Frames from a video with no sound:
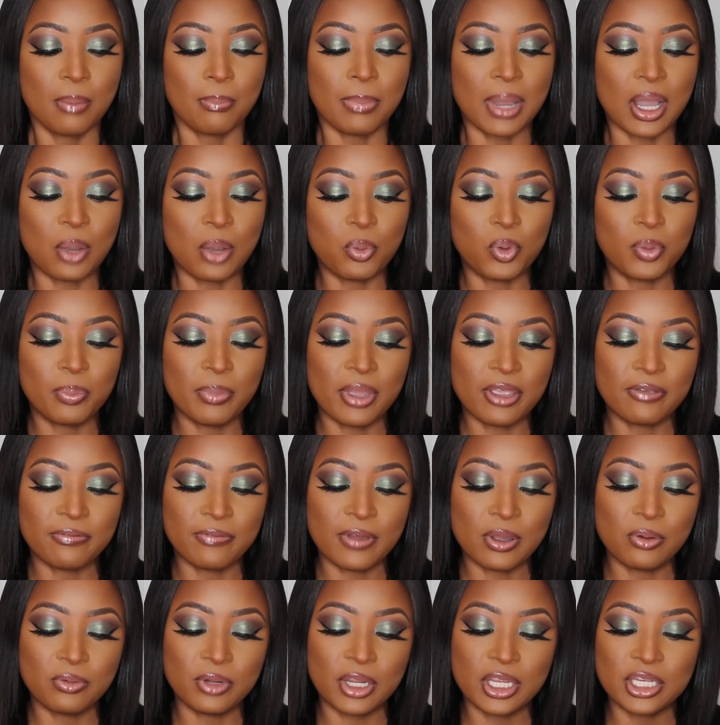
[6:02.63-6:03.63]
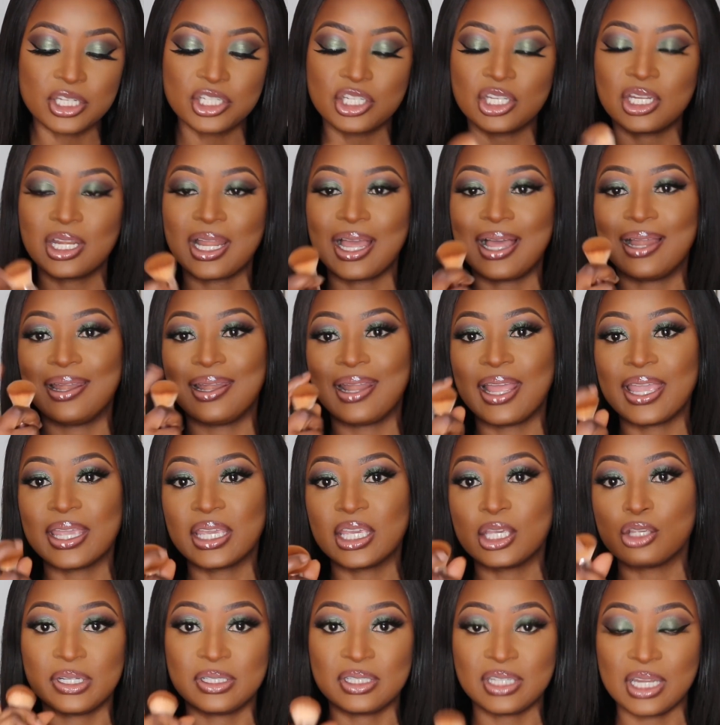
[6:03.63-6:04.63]
But with my foundation, I
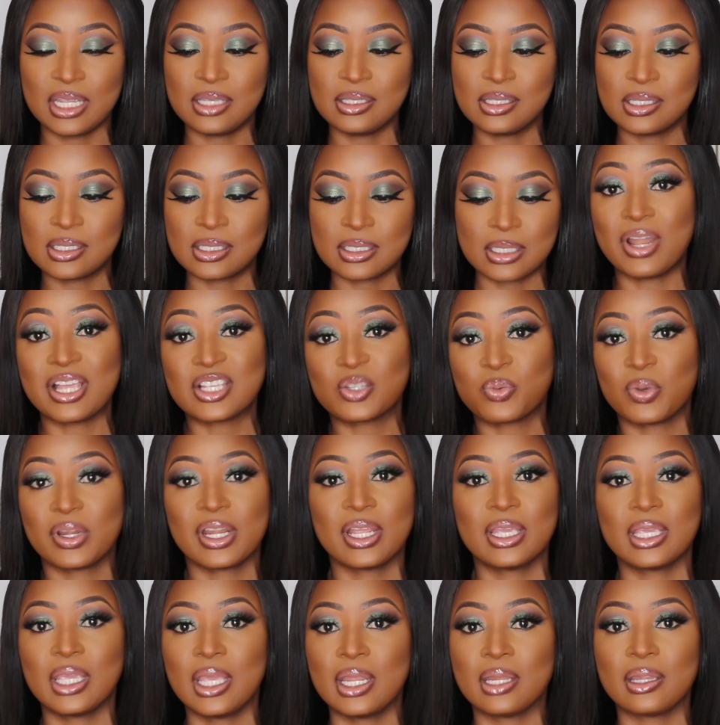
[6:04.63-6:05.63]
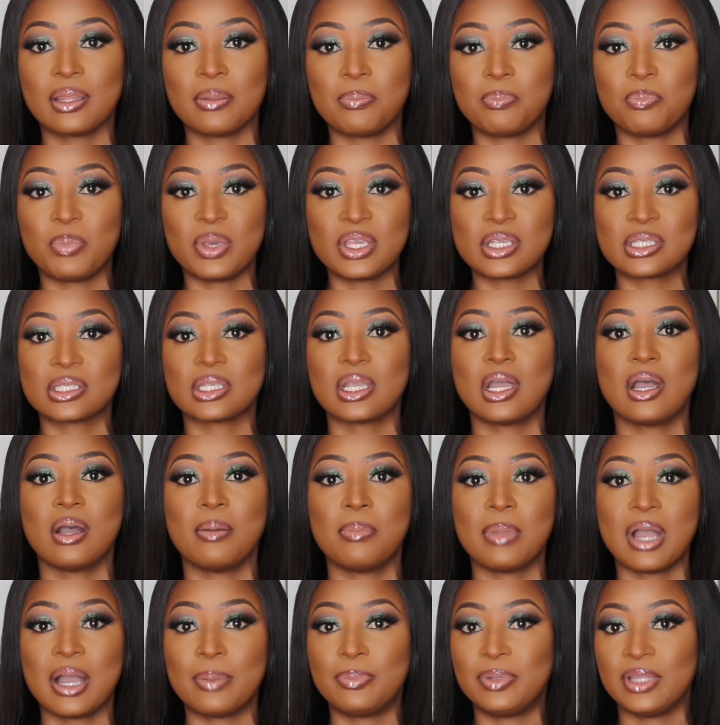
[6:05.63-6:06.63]
like it dense. That's when I get the best
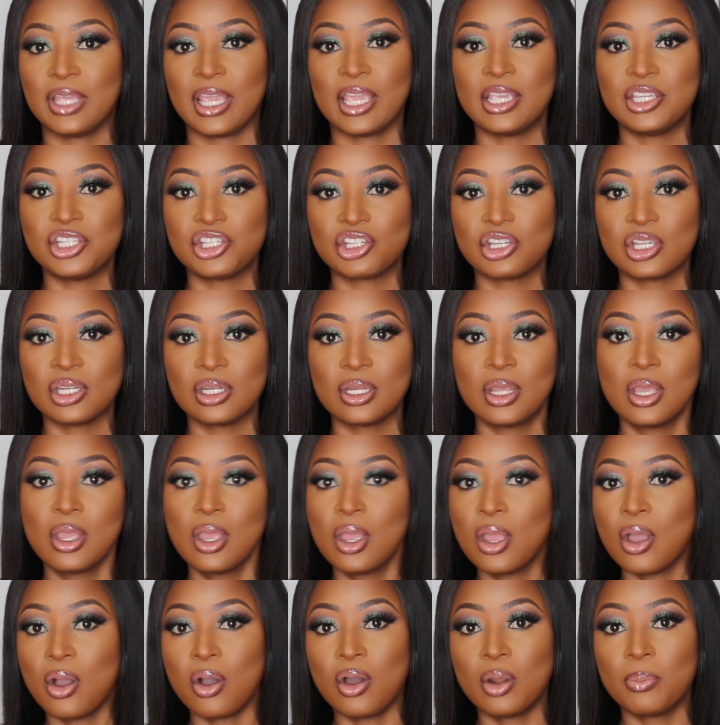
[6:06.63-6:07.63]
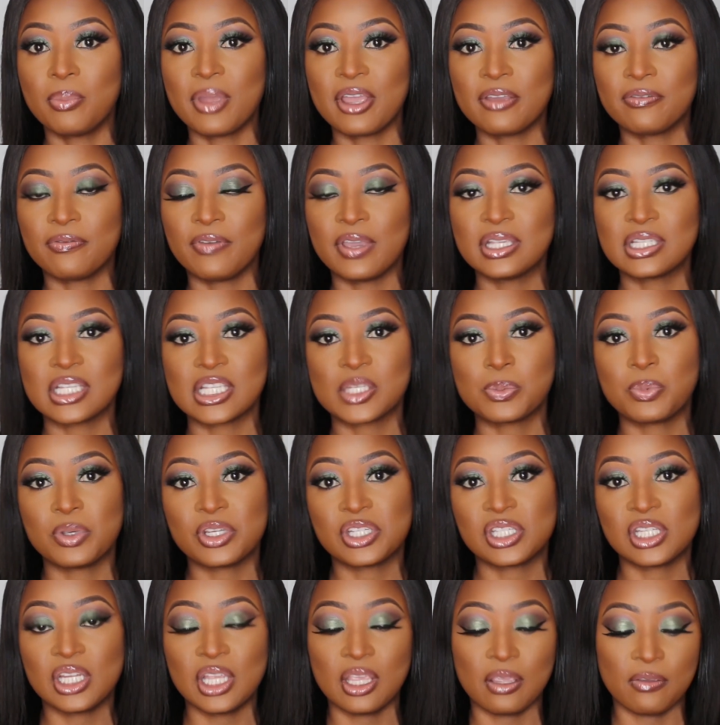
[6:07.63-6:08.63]
application on my face,
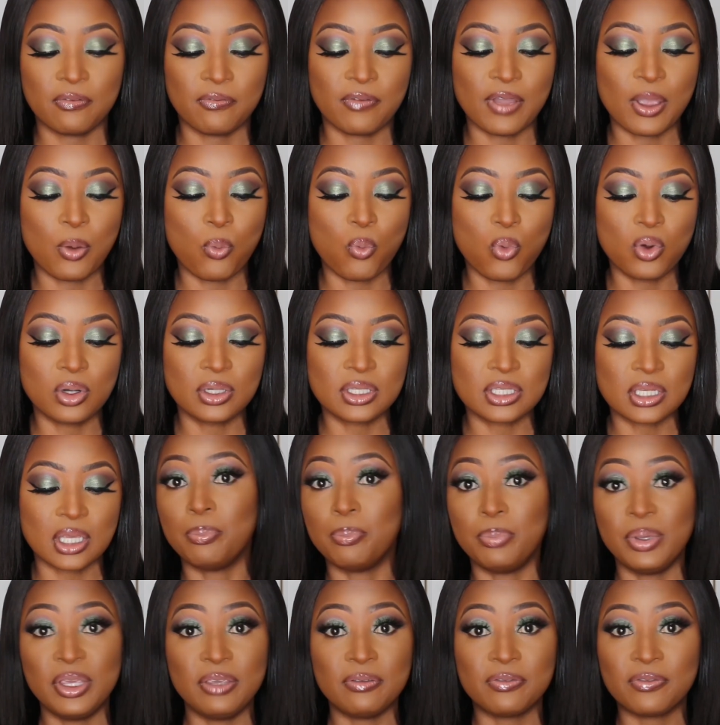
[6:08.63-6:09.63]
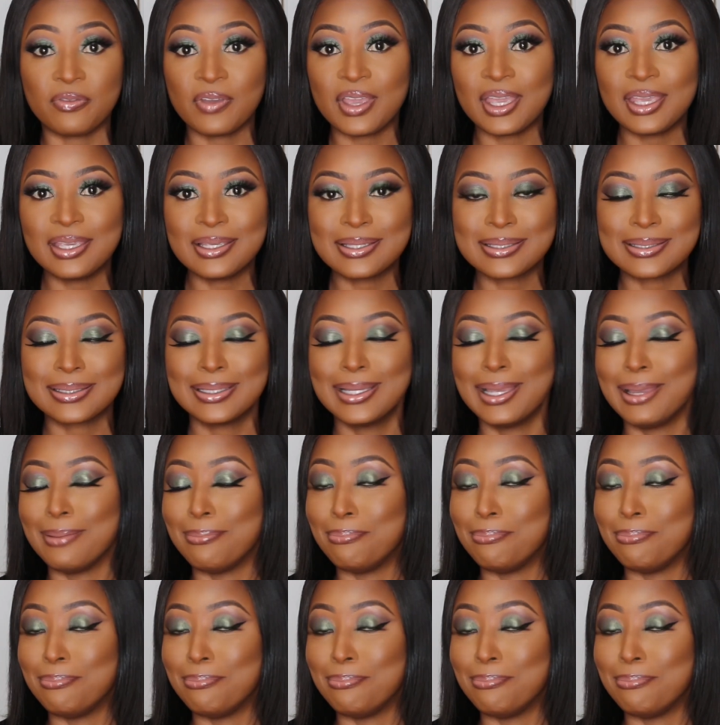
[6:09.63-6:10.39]
especially if I want a big face.